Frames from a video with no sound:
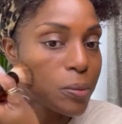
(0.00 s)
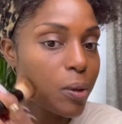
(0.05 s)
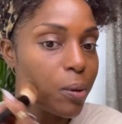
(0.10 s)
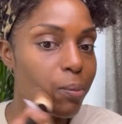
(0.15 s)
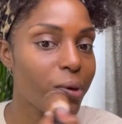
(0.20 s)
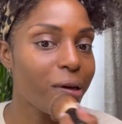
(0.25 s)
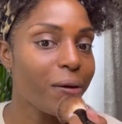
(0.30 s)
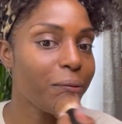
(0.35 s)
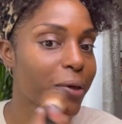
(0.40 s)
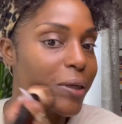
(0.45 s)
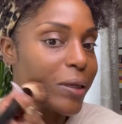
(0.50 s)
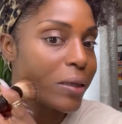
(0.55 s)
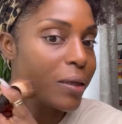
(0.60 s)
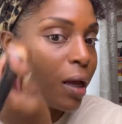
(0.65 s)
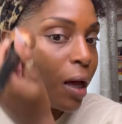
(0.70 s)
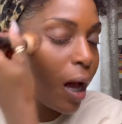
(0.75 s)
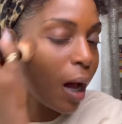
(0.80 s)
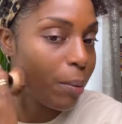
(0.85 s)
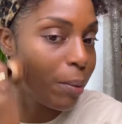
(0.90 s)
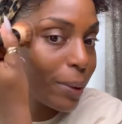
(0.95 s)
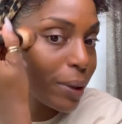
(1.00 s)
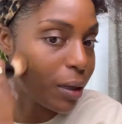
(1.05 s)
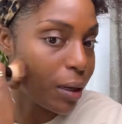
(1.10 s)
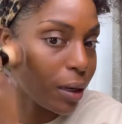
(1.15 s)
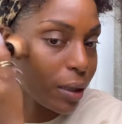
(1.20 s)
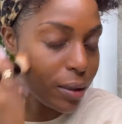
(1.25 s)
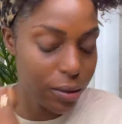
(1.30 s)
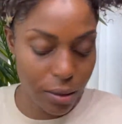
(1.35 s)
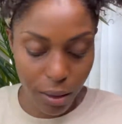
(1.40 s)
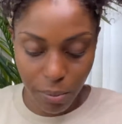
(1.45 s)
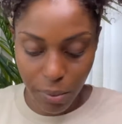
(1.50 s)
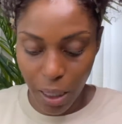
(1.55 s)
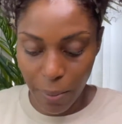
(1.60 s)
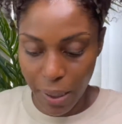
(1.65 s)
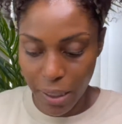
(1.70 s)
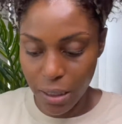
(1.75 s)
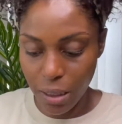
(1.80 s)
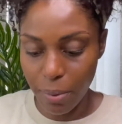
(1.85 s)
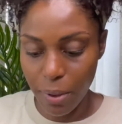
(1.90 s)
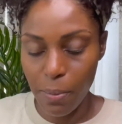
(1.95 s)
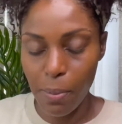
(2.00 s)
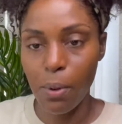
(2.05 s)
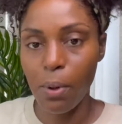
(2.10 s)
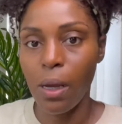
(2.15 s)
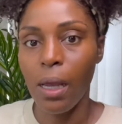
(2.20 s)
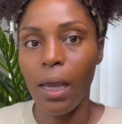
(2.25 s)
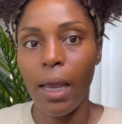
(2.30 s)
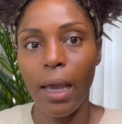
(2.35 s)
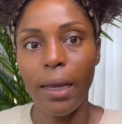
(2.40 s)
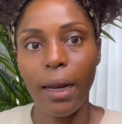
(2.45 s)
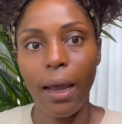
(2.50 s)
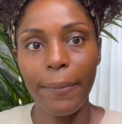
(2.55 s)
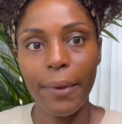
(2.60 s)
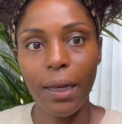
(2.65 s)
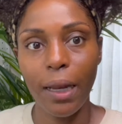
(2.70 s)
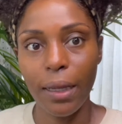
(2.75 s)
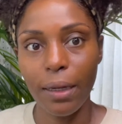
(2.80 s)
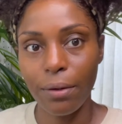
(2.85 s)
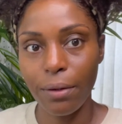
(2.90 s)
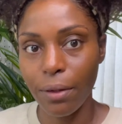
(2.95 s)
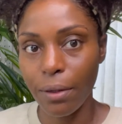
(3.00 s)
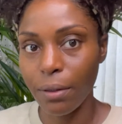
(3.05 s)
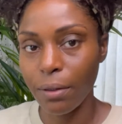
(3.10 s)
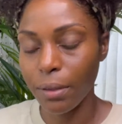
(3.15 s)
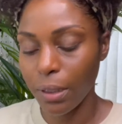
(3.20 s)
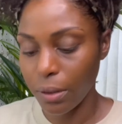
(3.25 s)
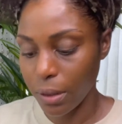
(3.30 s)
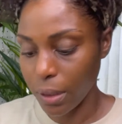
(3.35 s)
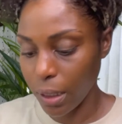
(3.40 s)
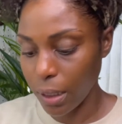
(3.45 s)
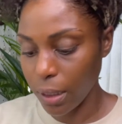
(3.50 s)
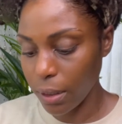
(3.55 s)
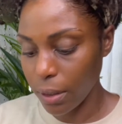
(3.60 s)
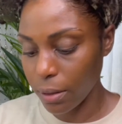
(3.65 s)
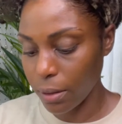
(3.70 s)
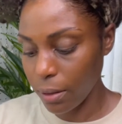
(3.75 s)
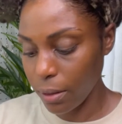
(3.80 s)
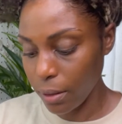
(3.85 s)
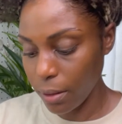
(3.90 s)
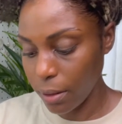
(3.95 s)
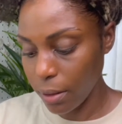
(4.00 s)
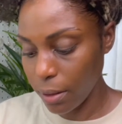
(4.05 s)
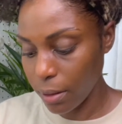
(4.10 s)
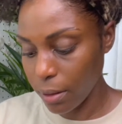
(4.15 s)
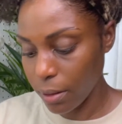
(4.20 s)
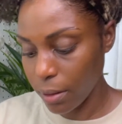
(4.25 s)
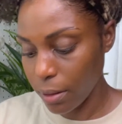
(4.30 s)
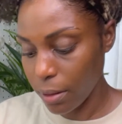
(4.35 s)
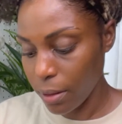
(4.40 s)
But I'm gonna be honest. Sometimes I see people and I be like, girl, your skin look good.